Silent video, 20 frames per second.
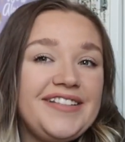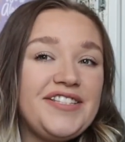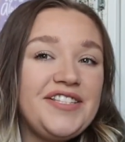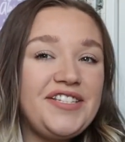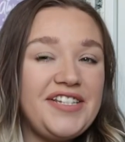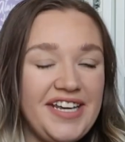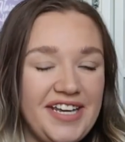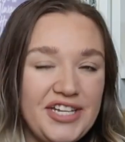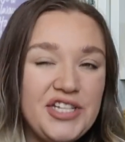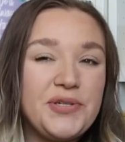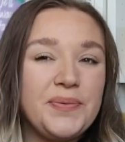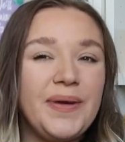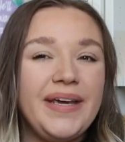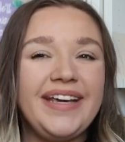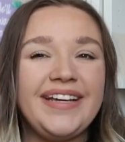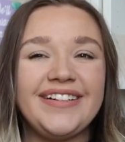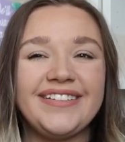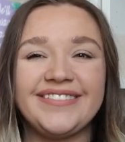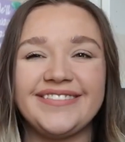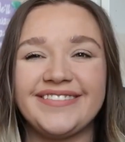Teach Me.
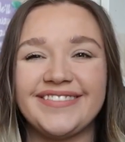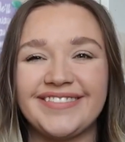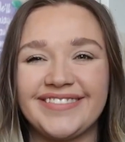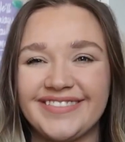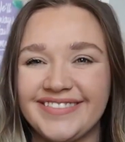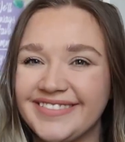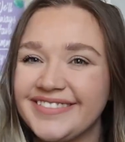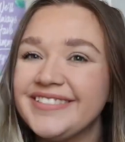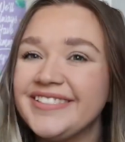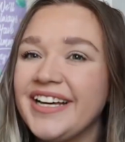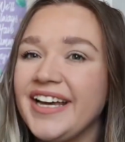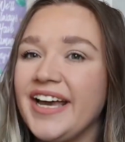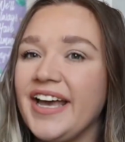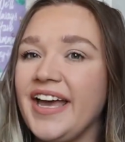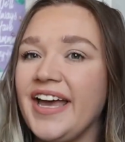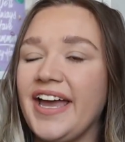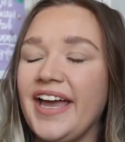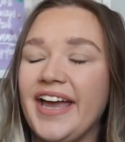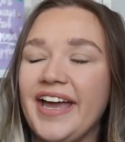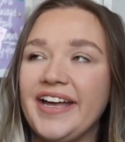
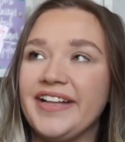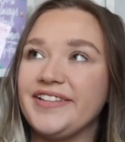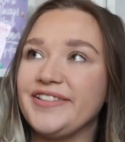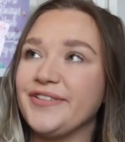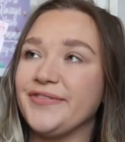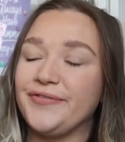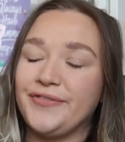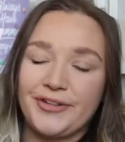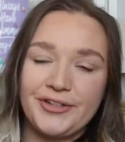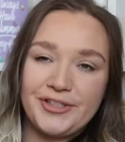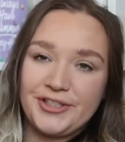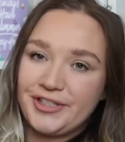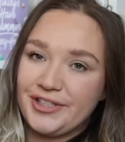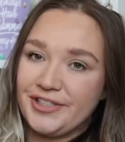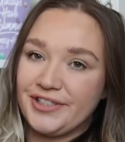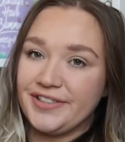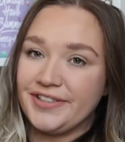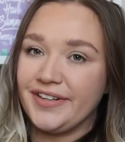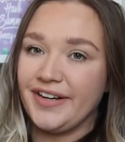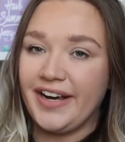It's
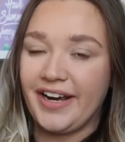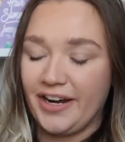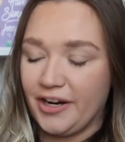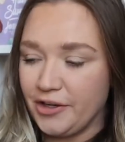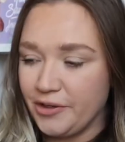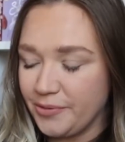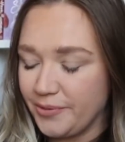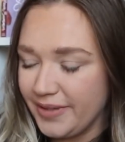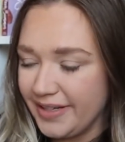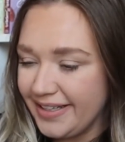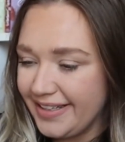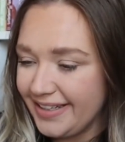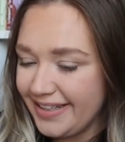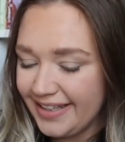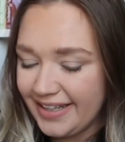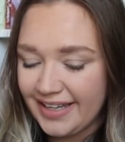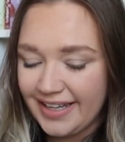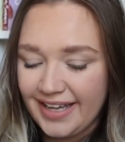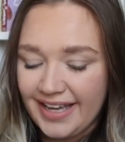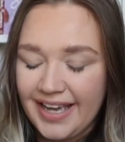Virgin Heroine.
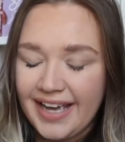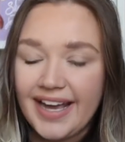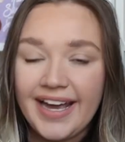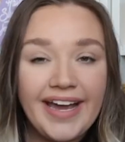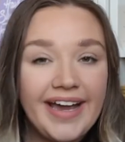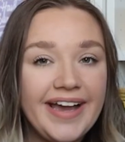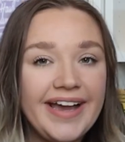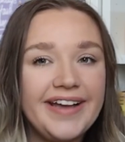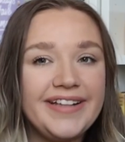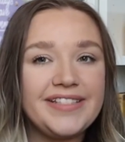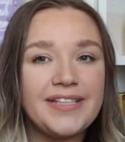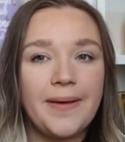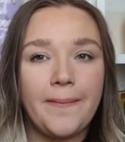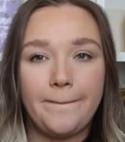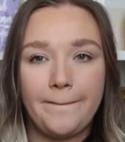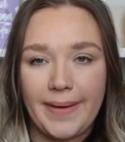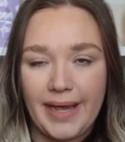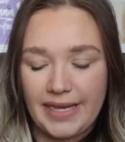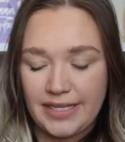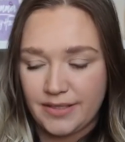It's
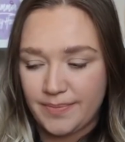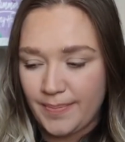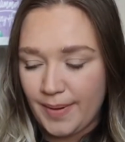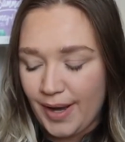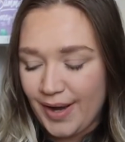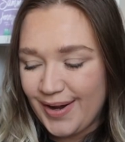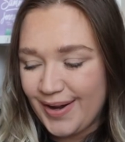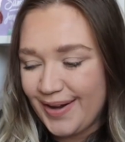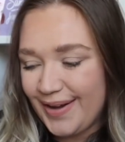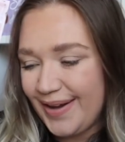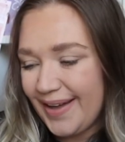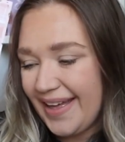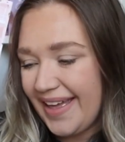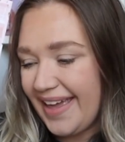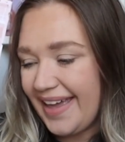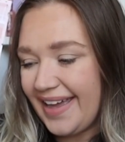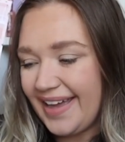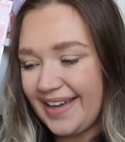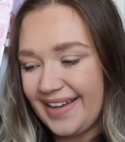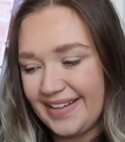Baseball.
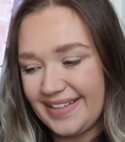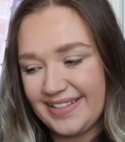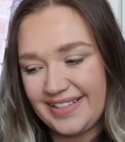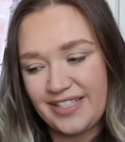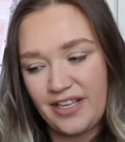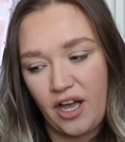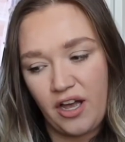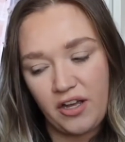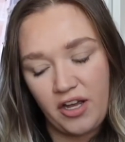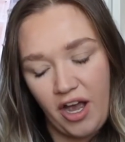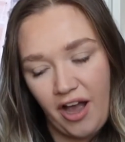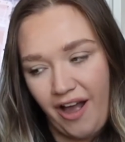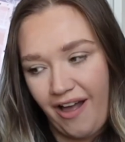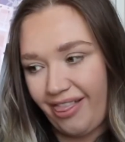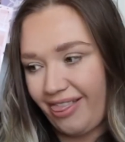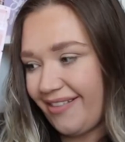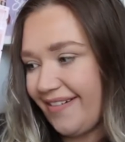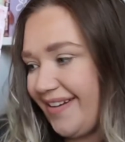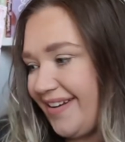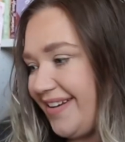It's
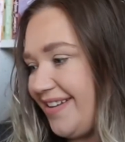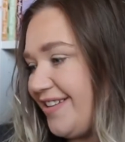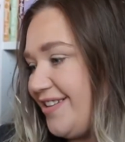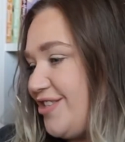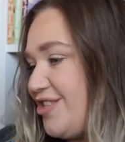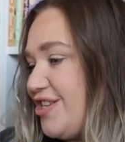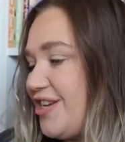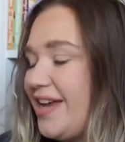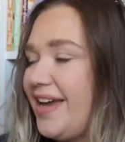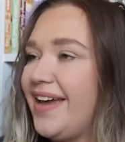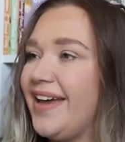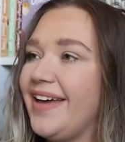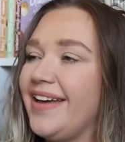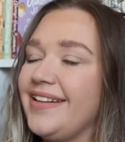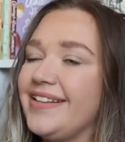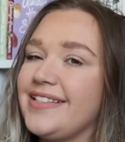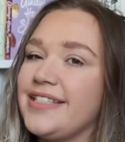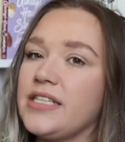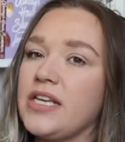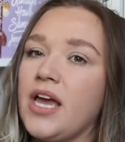College.
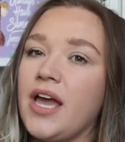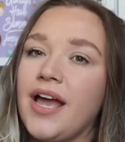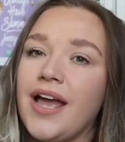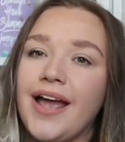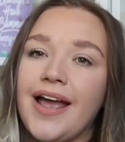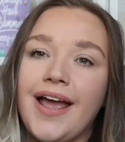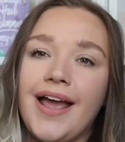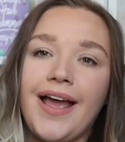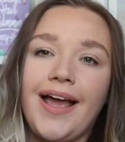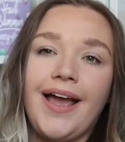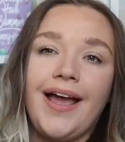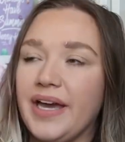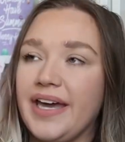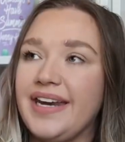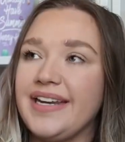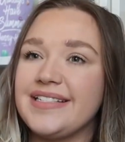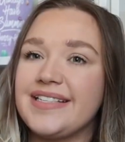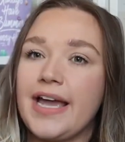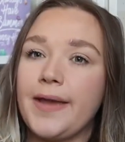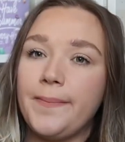It
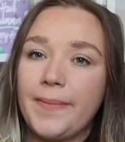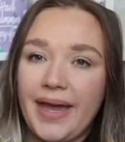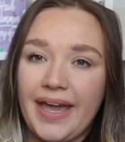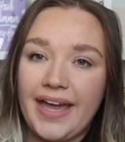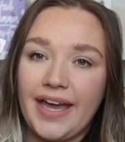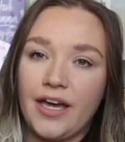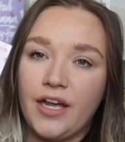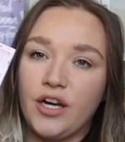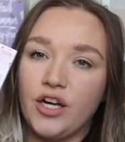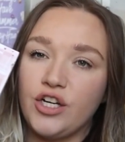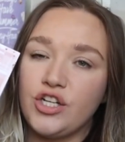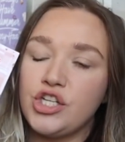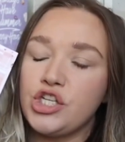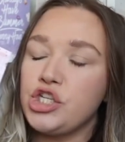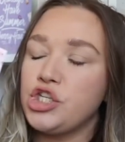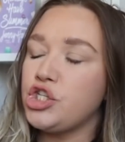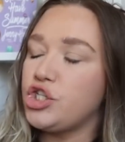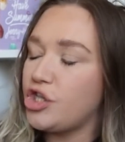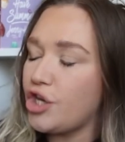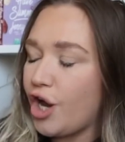is a man
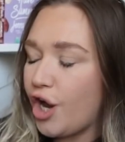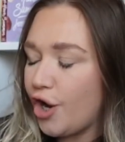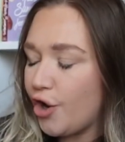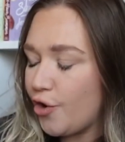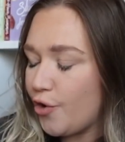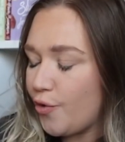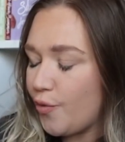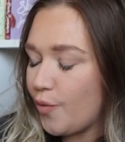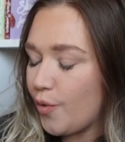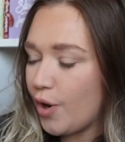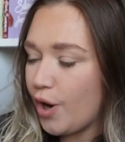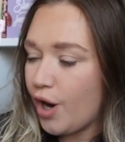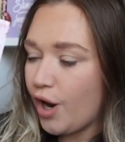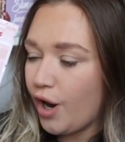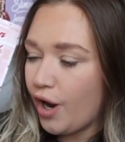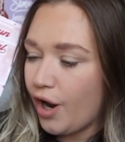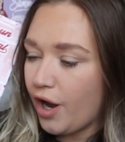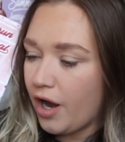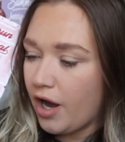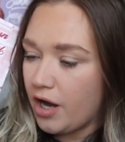so
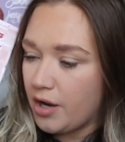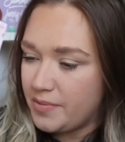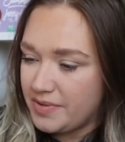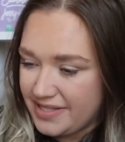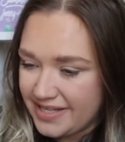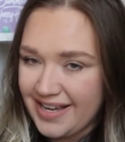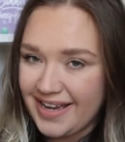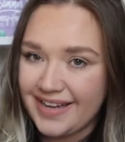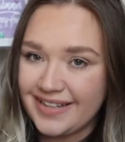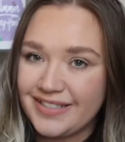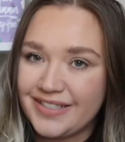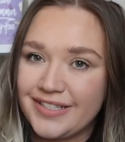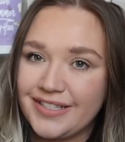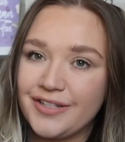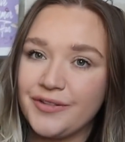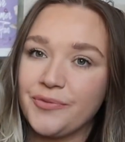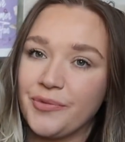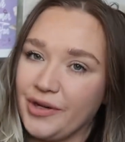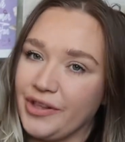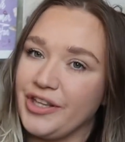
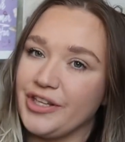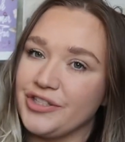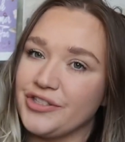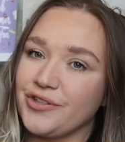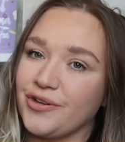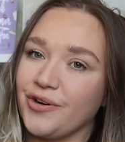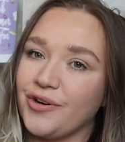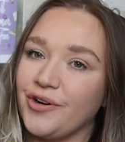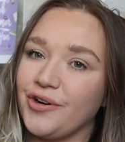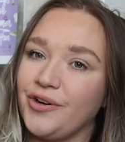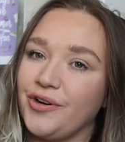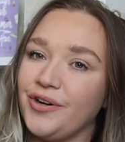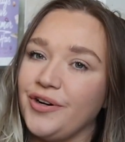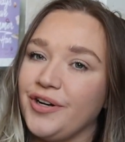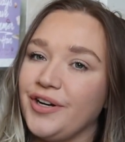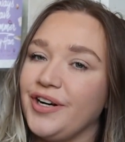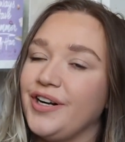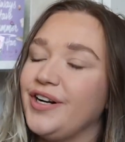obsessed with his girl.